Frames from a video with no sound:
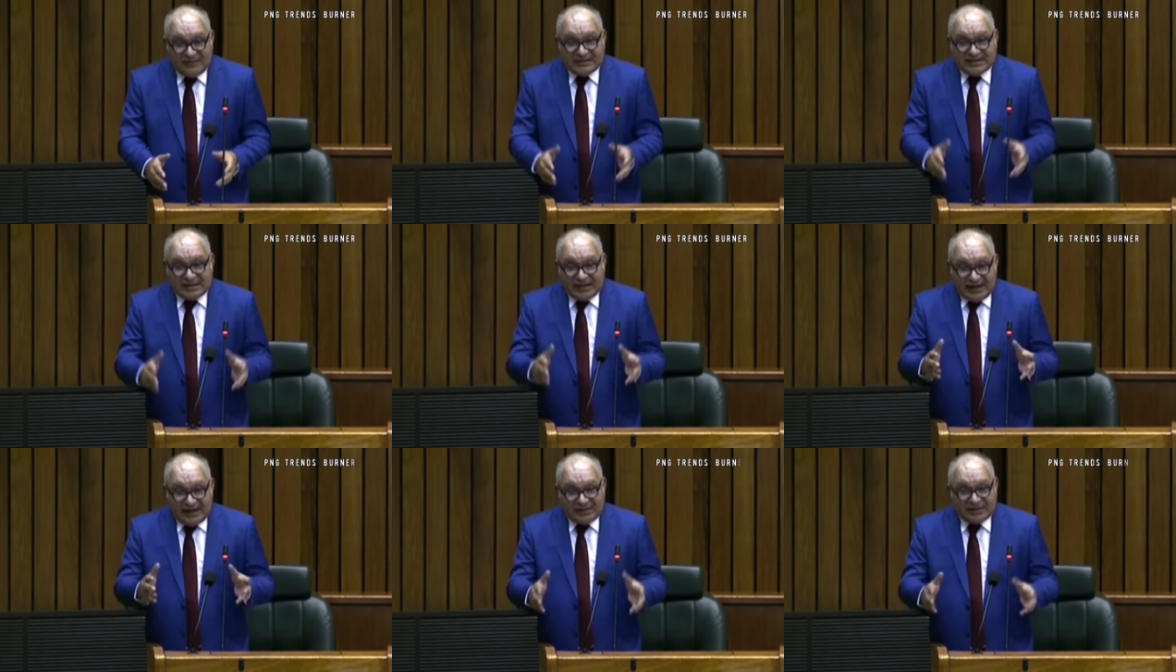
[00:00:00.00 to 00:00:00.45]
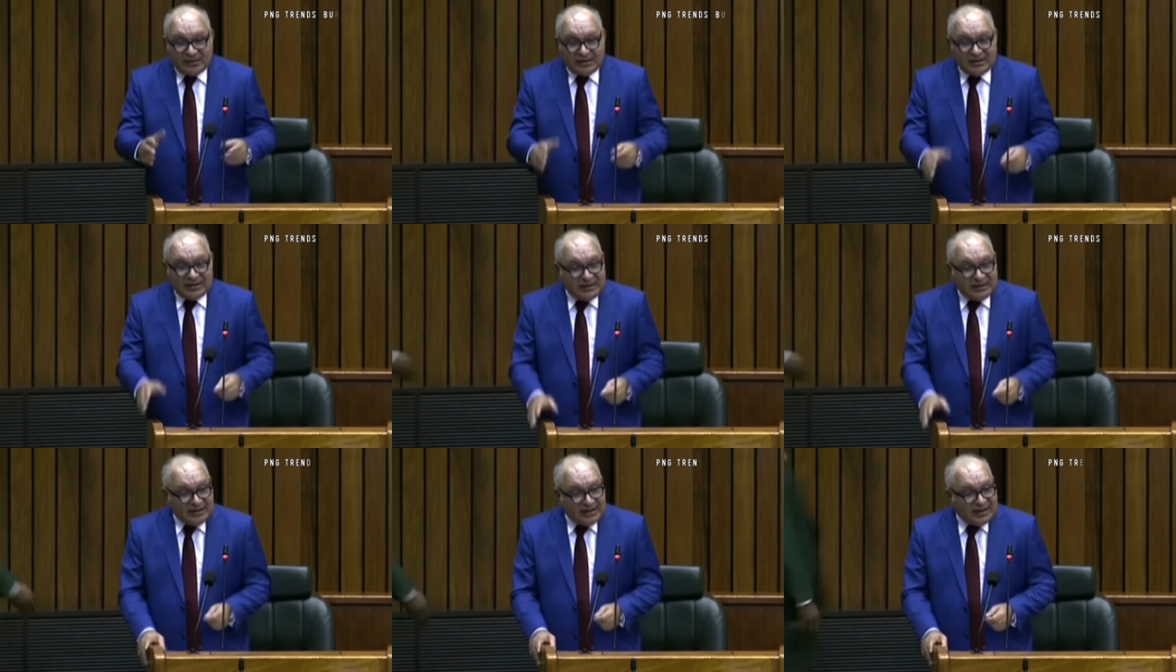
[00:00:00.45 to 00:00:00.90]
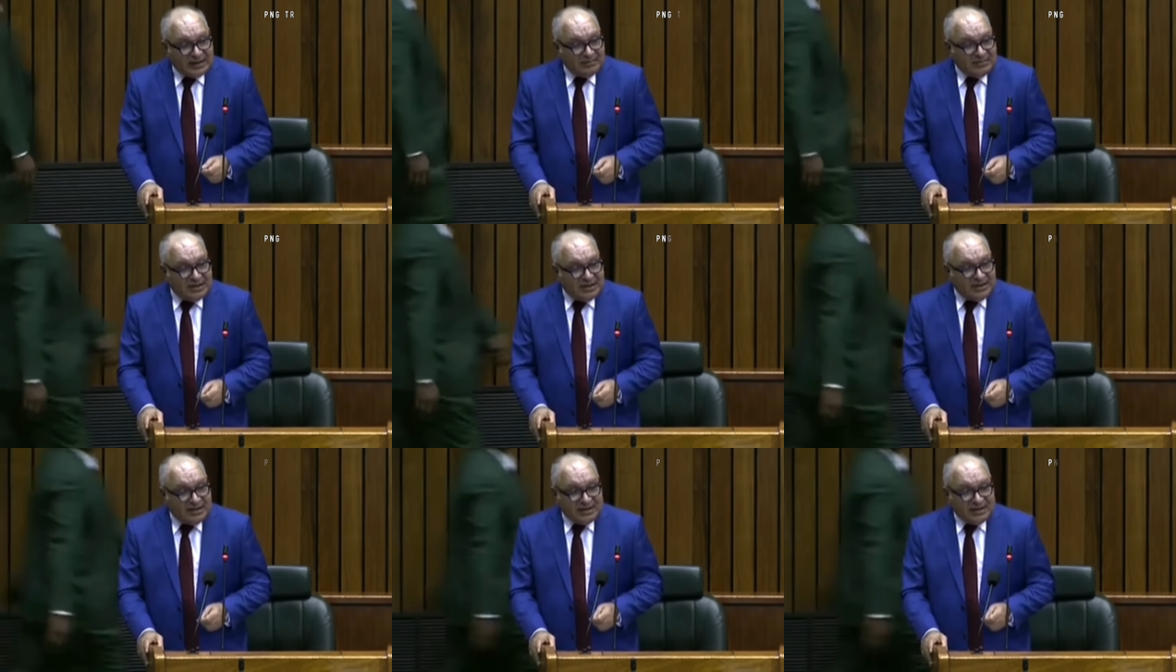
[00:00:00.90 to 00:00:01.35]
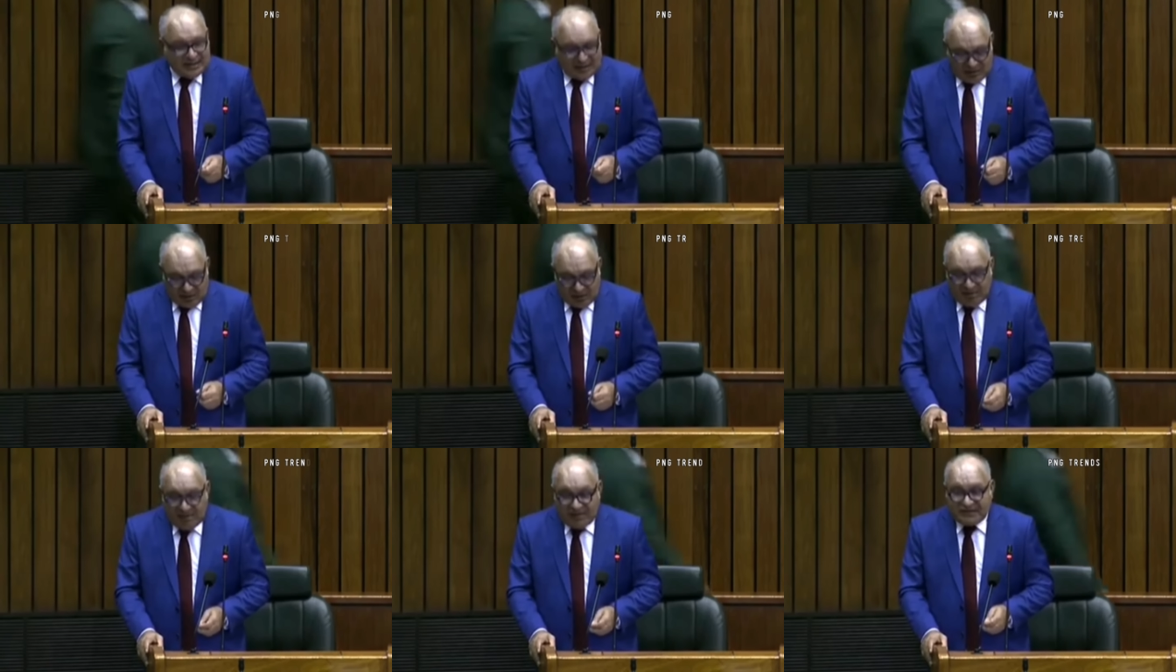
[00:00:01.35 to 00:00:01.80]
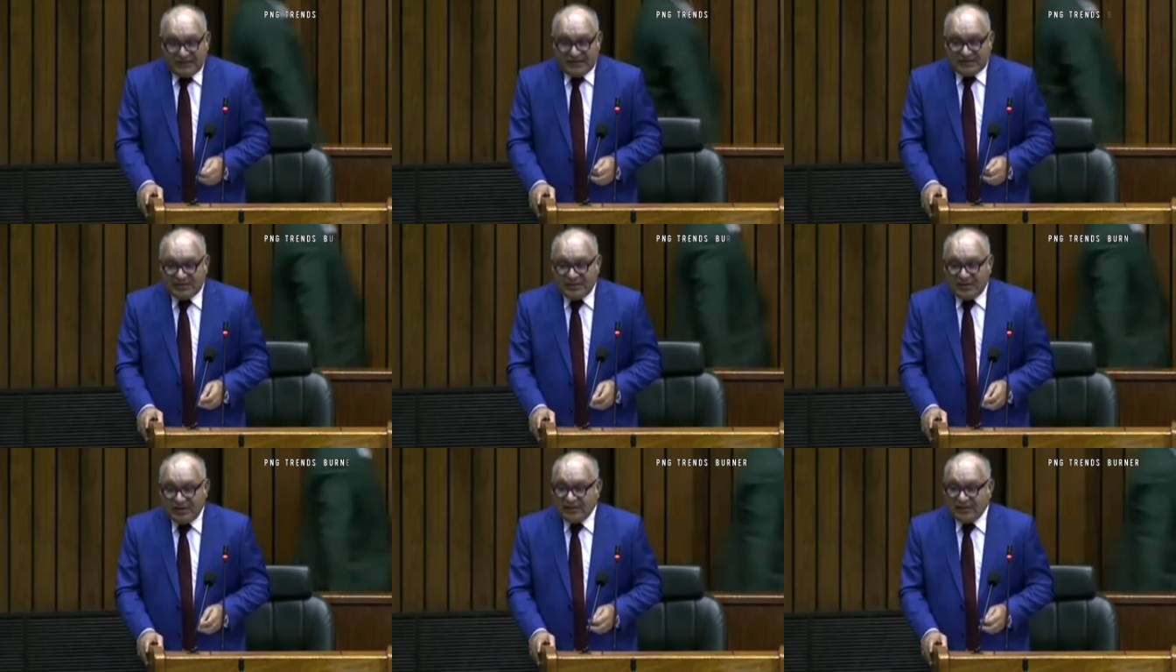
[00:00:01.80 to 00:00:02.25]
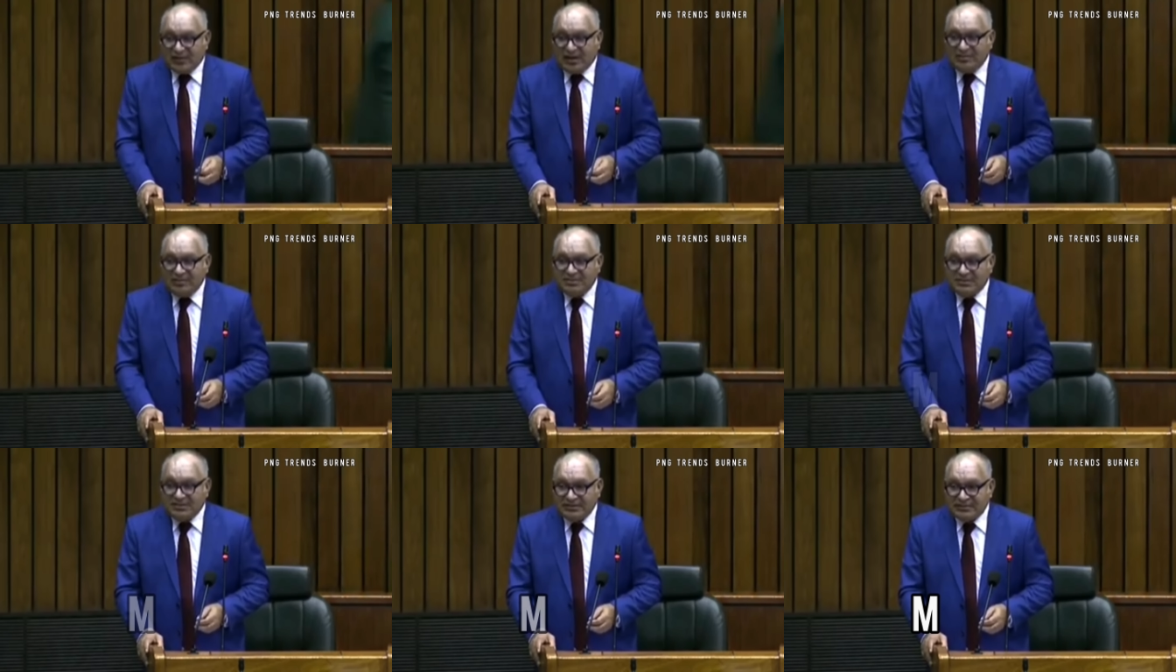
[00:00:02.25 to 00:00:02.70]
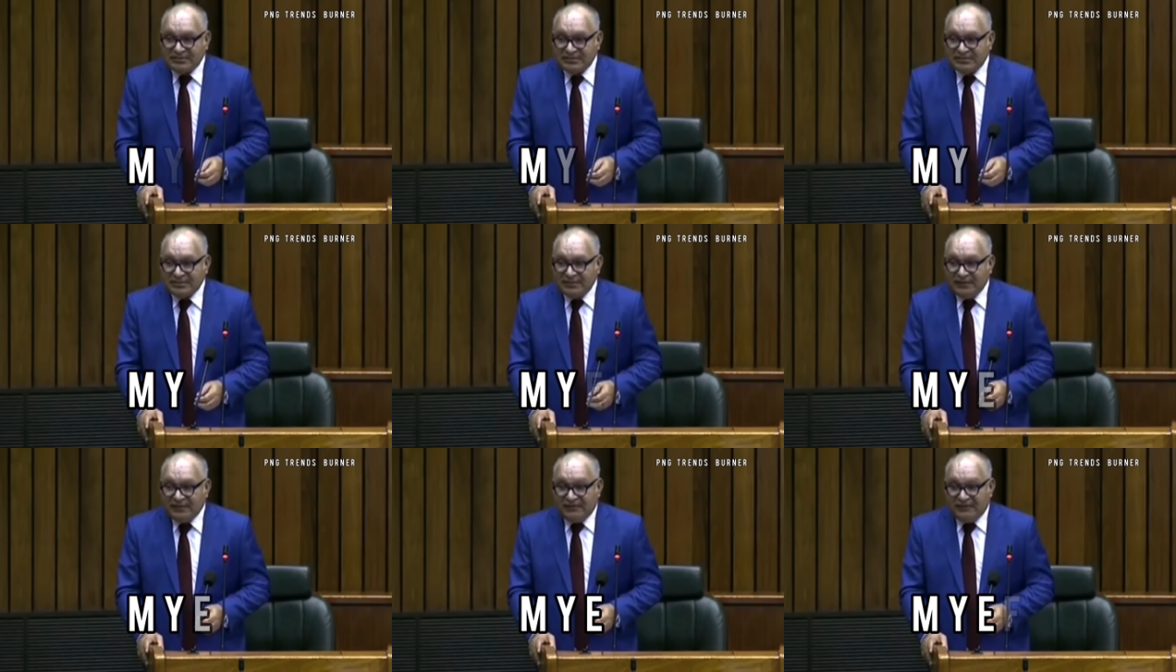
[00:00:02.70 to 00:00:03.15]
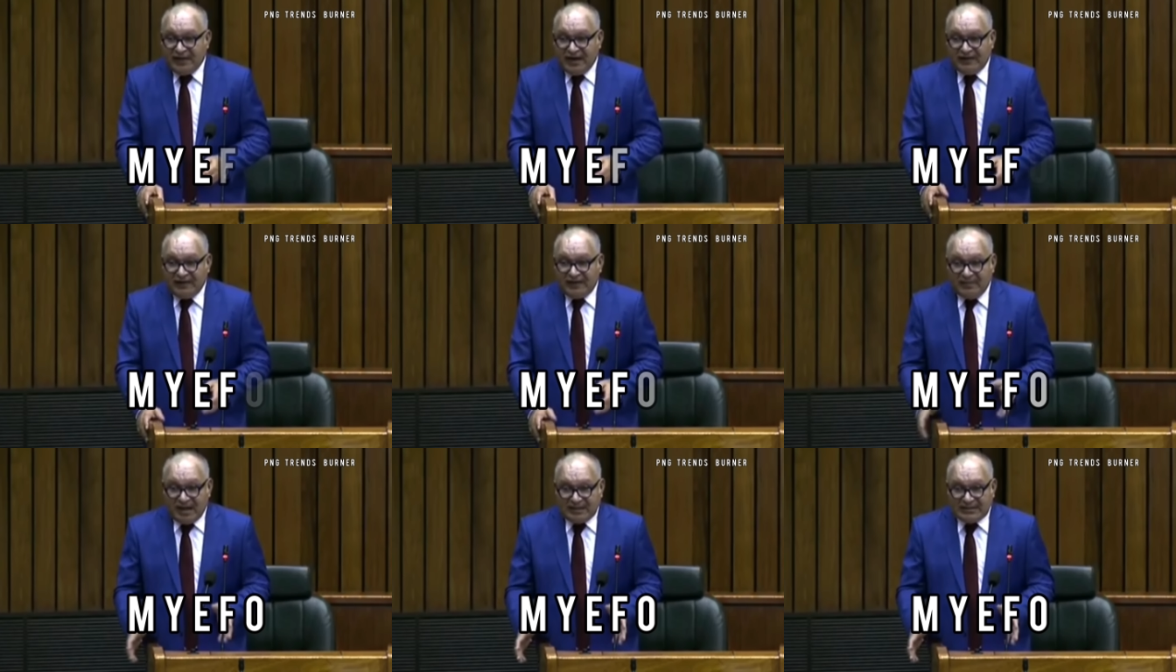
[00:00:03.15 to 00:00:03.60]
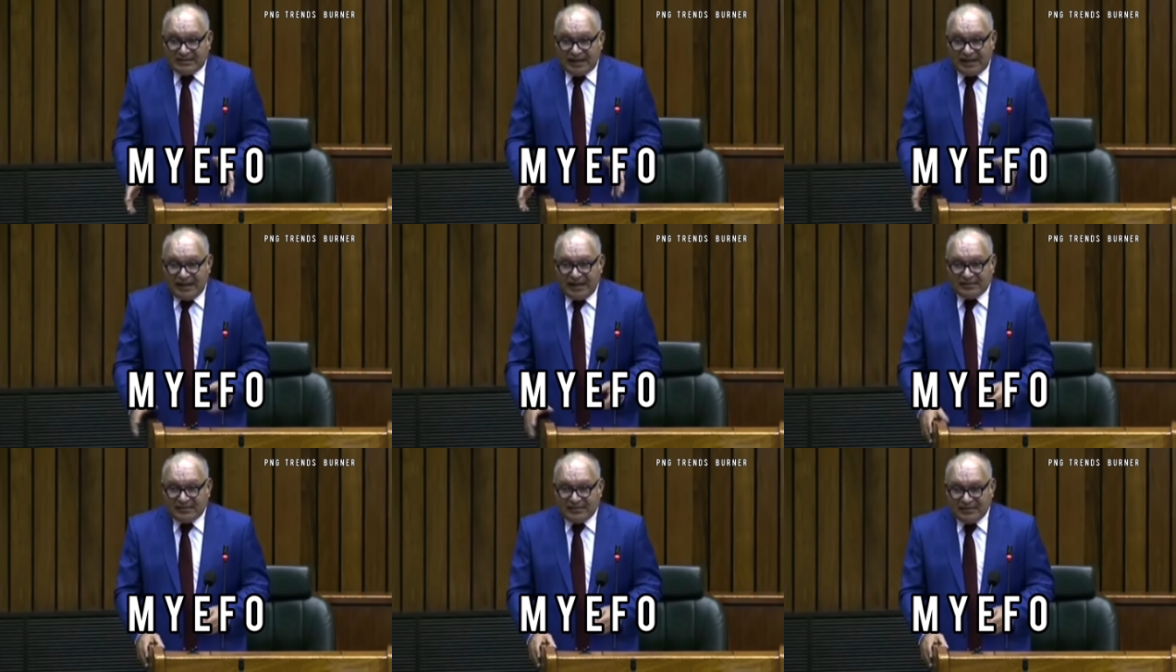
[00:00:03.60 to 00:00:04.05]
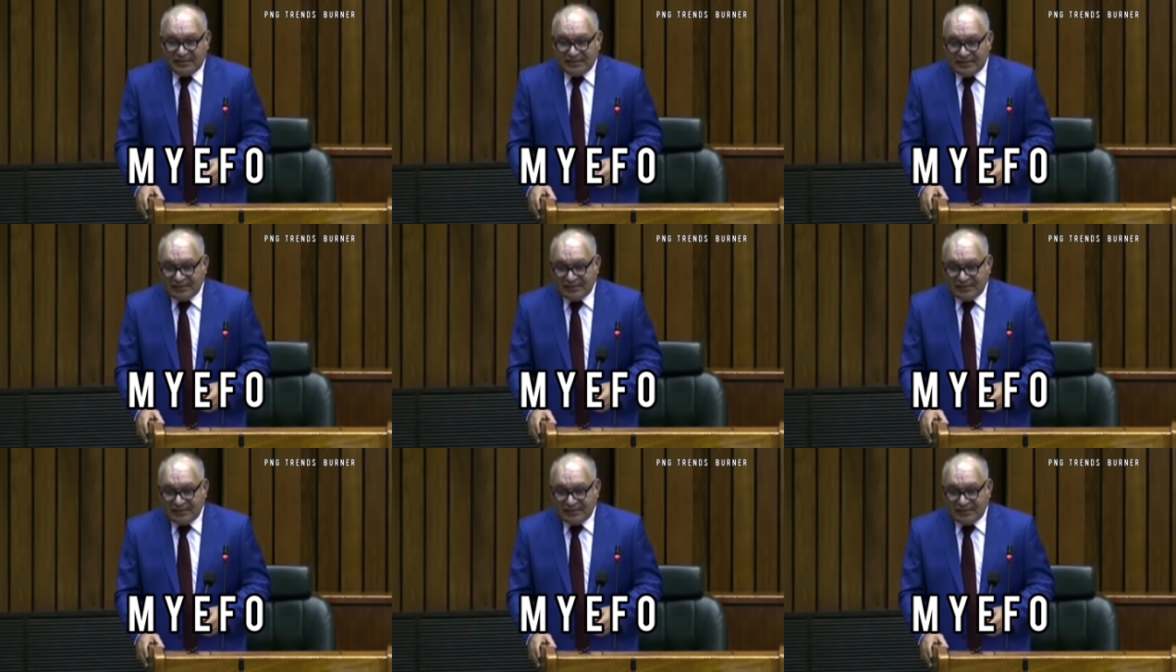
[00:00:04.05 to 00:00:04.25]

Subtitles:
is late on the mid-year economic fiscal outcomes. 5 months late.